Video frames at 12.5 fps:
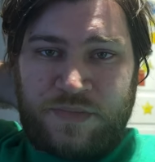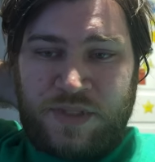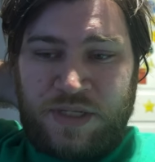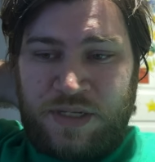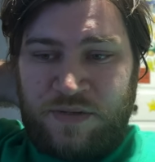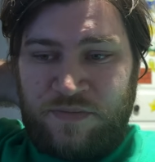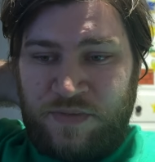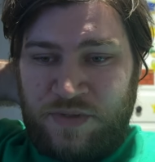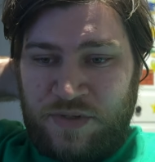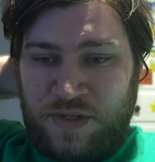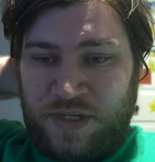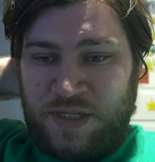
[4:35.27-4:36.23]
kind of been
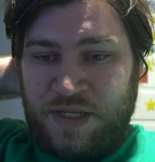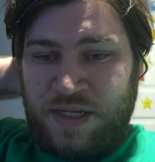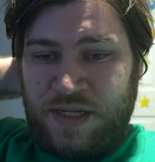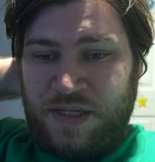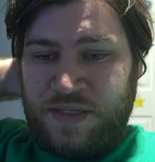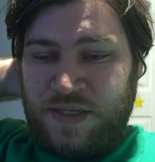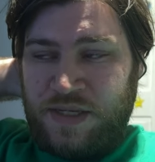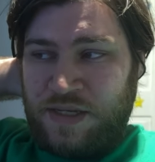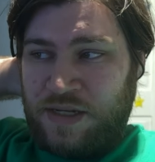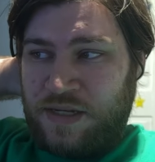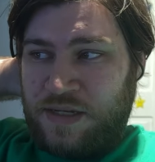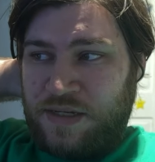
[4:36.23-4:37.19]
trying to take it easy,
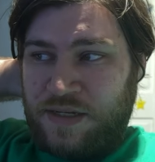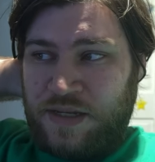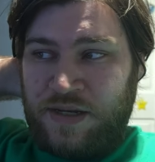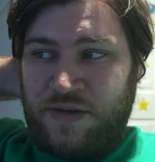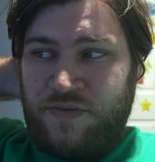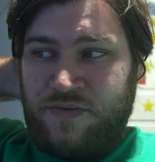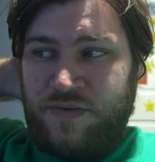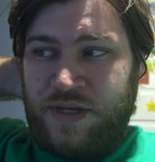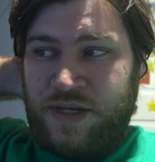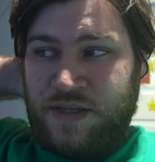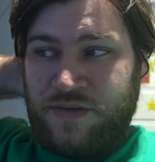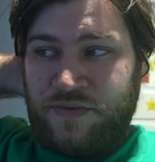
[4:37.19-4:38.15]
and I know when
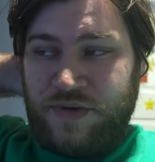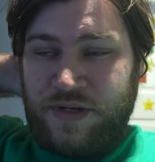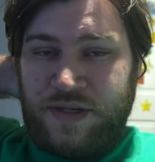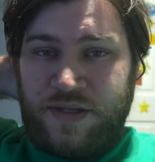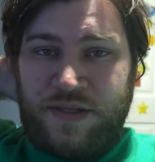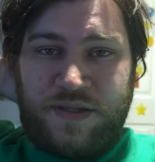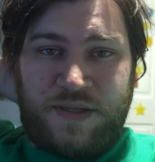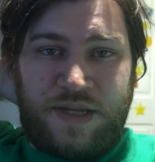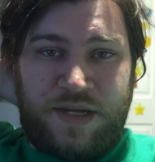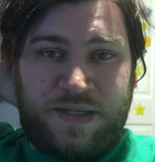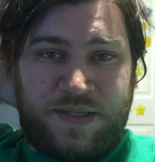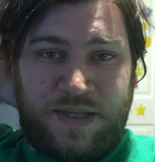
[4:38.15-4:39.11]
I get to work it's
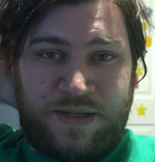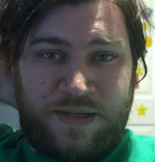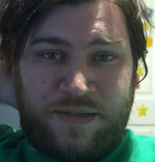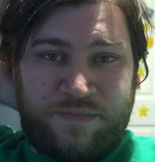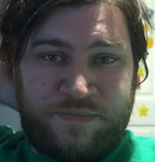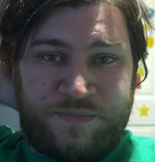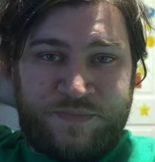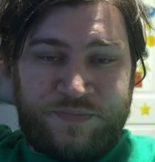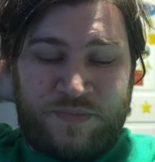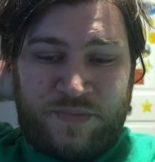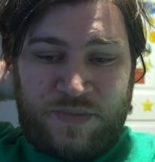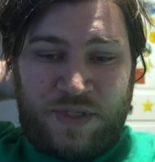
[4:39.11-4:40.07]
gonna suck.
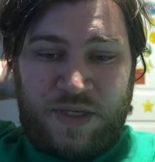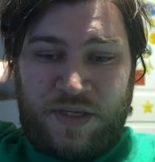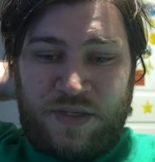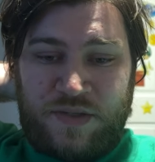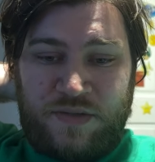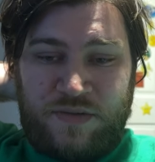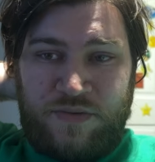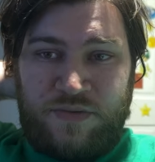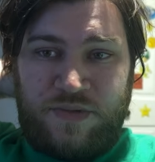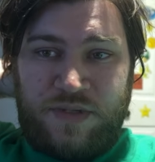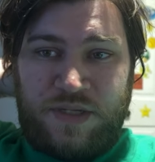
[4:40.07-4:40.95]
So